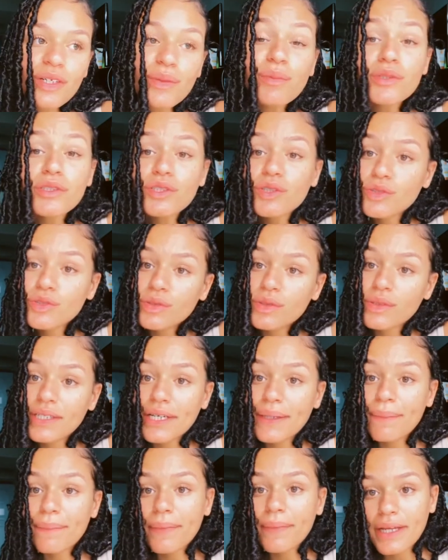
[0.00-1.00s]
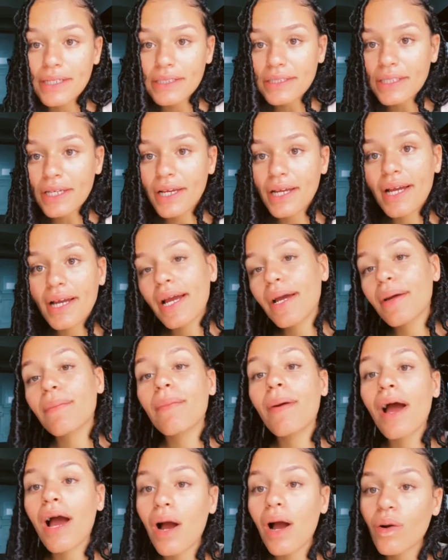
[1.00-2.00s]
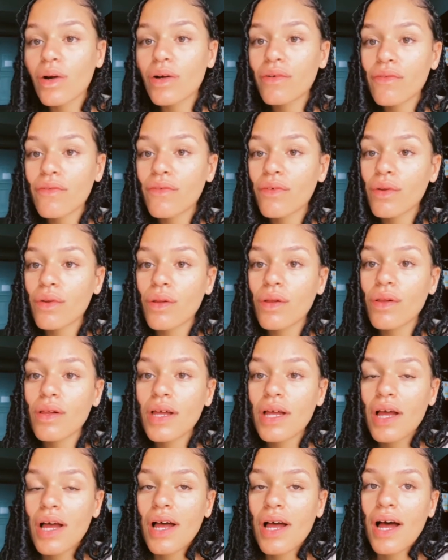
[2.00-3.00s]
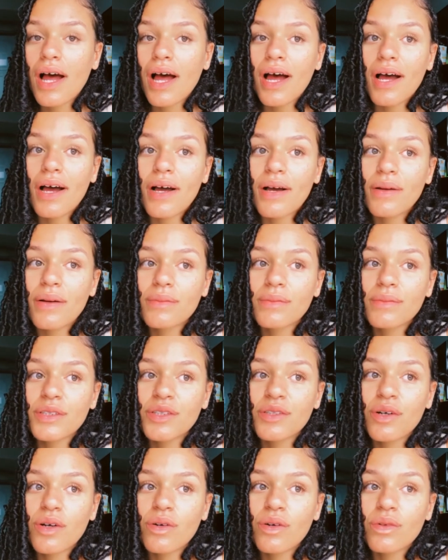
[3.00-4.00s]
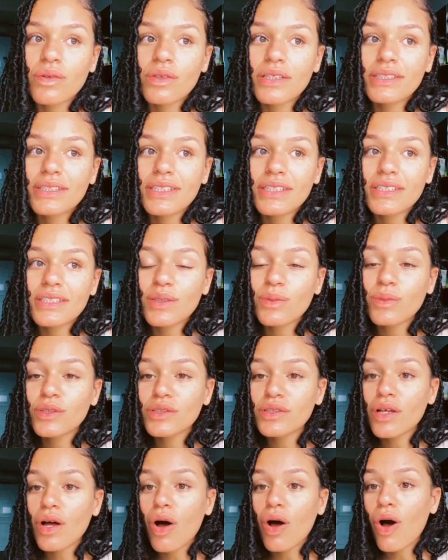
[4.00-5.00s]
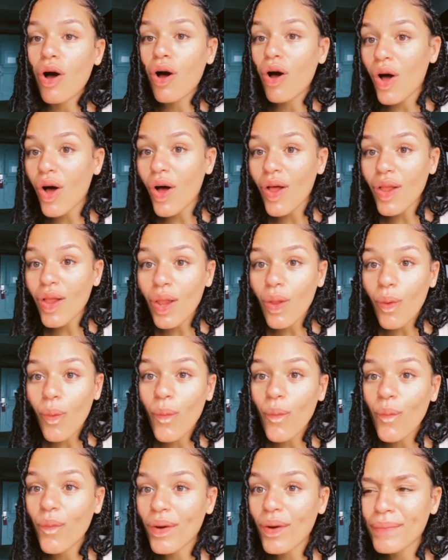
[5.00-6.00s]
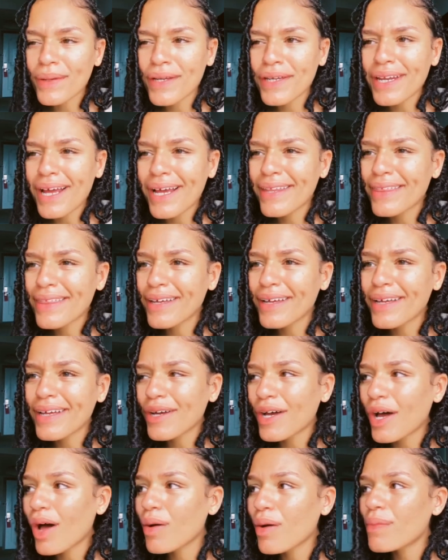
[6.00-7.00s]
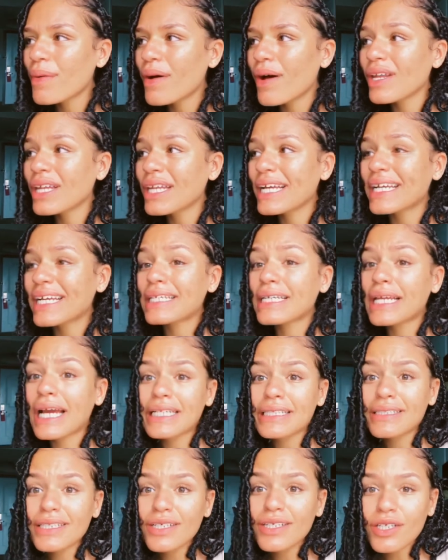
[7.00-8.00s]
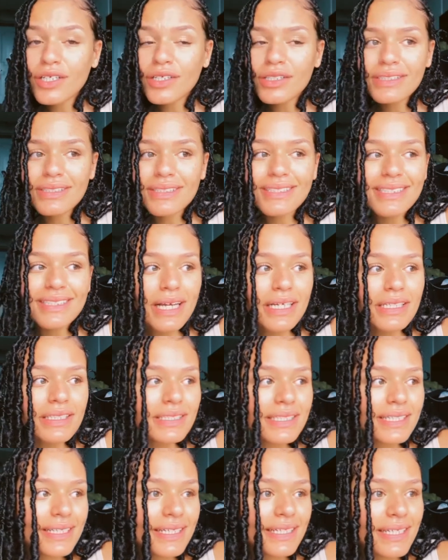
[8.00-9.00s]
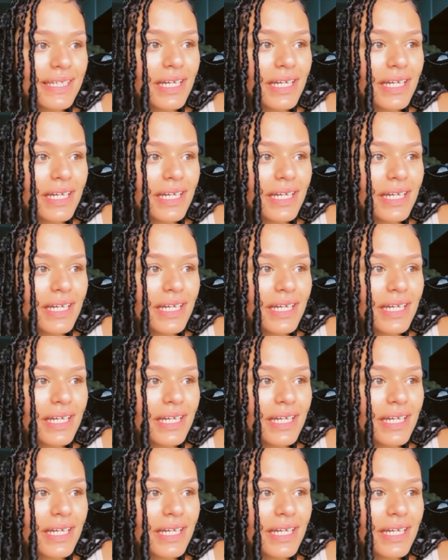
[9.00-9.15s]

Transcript: was truly amazing and powerful, um, you know, since it was all women. I think about like 90 girls attended,